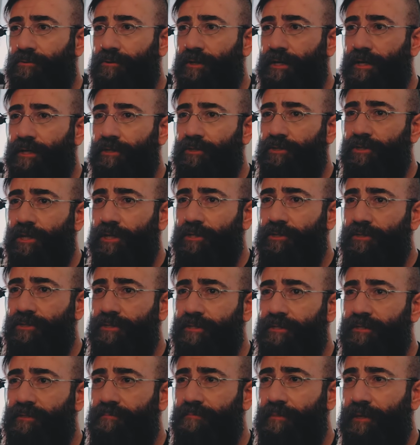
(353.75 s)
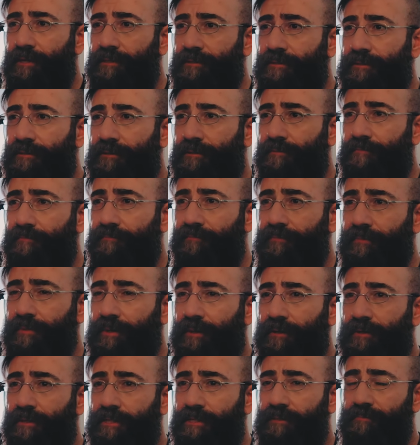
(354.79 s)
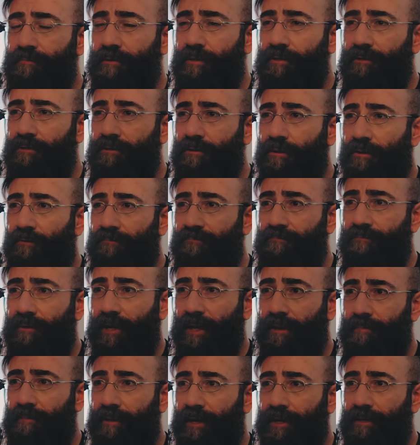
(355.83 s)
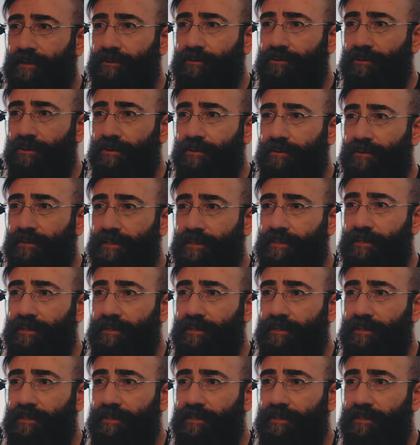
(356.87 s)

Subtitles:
We can change the speed of playback. So this